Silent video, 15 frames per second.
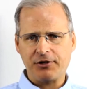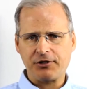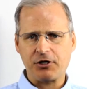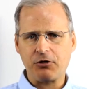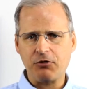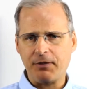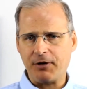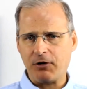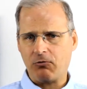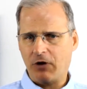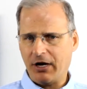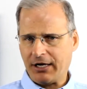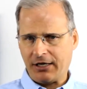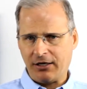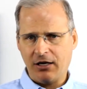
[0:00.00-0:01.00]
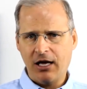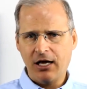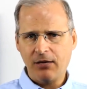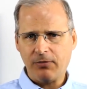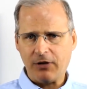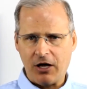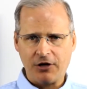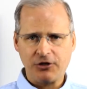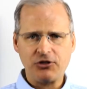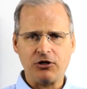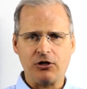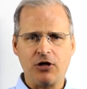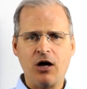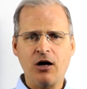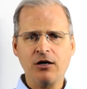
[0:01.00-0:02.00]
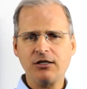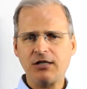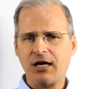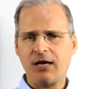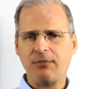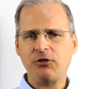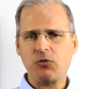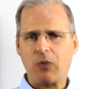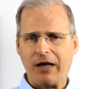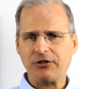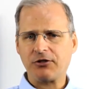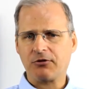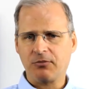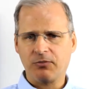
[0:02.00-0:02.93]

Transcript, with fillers: this equipment running belongs to longtime Schweitzer